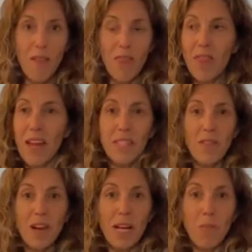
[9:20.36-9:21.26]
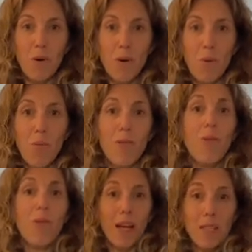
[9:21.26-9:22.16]
that is available with
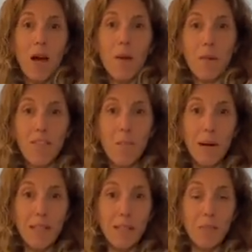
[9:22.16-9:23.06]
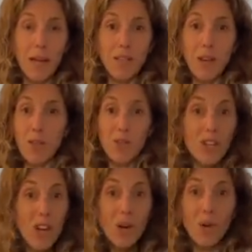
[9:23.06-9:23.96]
all that time given back to me? So I
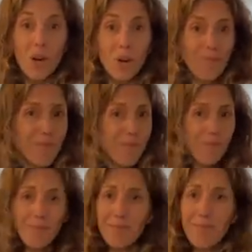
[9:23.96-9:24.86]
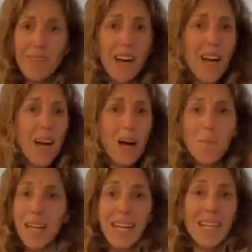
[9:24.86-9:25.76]
thought, you know what?
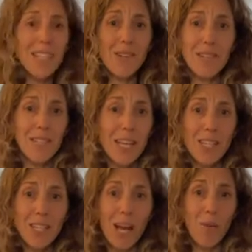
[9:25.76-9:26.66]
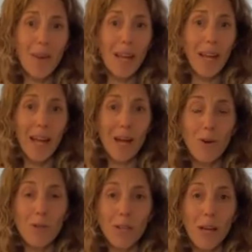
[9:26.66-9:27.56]
My kids are at a stage now where they're getting
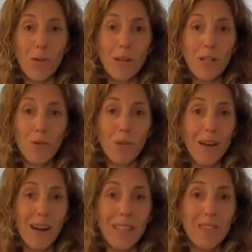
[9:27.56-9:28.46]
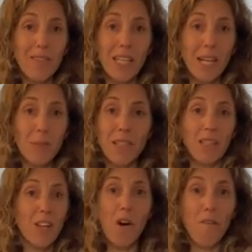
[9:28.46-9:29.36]
older and they want to do all their activity clubs that
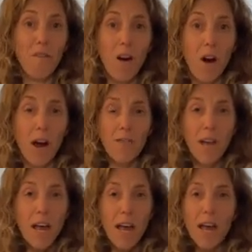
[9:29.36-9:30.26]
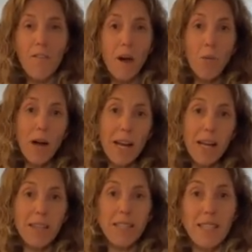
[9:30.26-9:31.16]
start at 5. If I'm
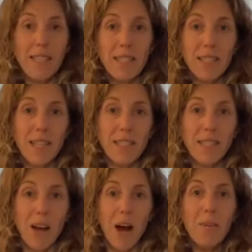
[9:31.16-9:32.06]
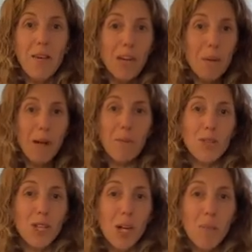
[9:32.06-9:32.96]
working in the city centre, I'm never going to be able
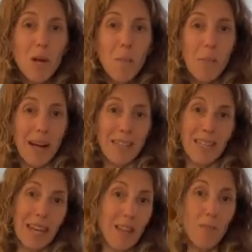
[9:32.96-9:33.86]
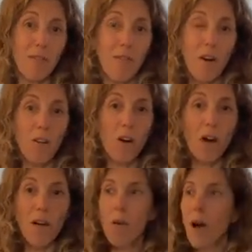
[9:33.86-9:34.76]
to commute back to get them at 5 o'clock.
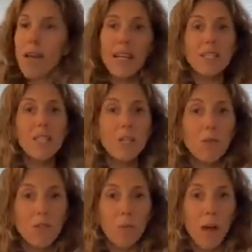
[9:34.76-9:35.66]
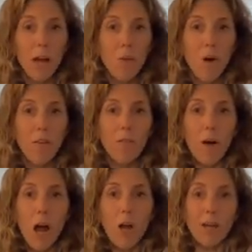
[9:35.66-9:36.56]
I thought, I need to do a job that I can work from
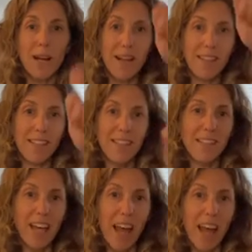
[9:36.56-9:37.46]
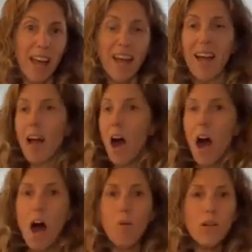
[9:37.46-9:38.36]
home. Tick.
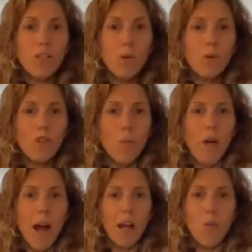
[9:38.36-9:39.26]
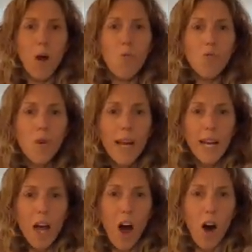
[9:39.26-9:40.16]
I want to do a job that I can work
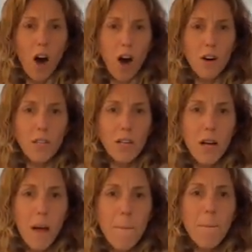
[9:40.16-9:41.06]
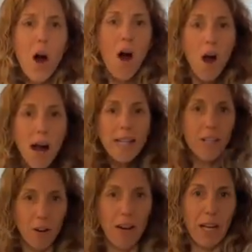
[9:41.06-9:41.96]
really hard, but I
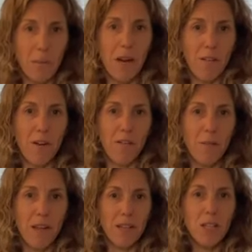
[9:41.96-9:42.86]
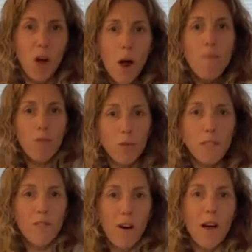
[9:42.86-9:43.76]
directly benefit from this. You know, I'm
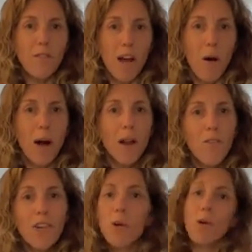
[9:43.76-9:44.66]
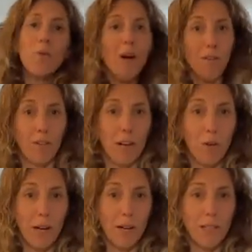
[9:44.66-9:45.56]
45 now. I don't really want to work for
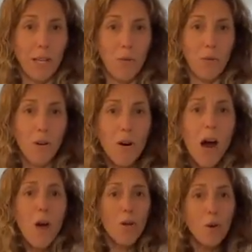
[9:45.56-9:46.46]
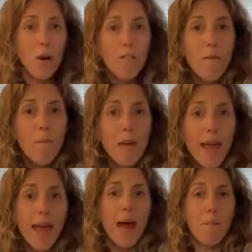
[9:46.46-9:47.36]
anyone else anymore. I want to work for
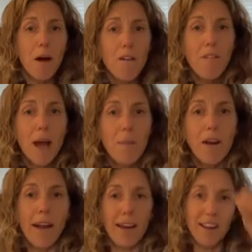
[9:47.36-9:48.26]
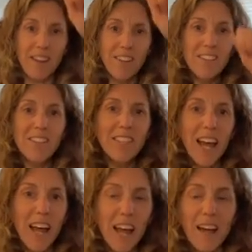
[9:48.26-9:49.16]
me and my family.
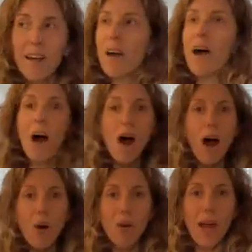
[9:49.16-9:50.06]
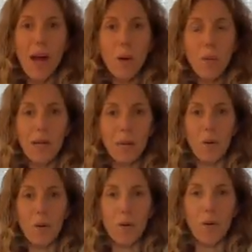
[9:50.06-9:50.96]
Tick. I want to help
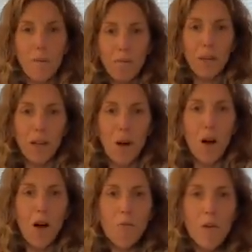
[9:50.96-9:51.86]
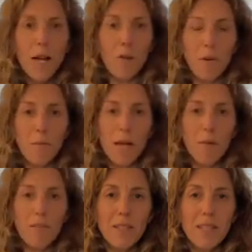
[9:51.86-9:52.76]
people. You know, I really want to be
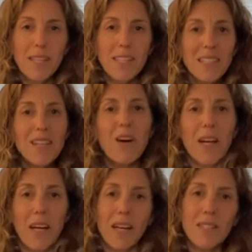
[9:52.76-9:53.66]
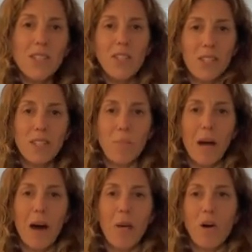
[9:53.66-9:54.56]
able to see this diet isn't just
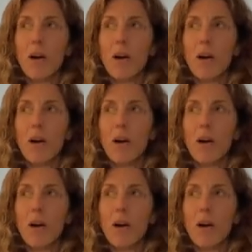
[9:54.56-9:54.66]
about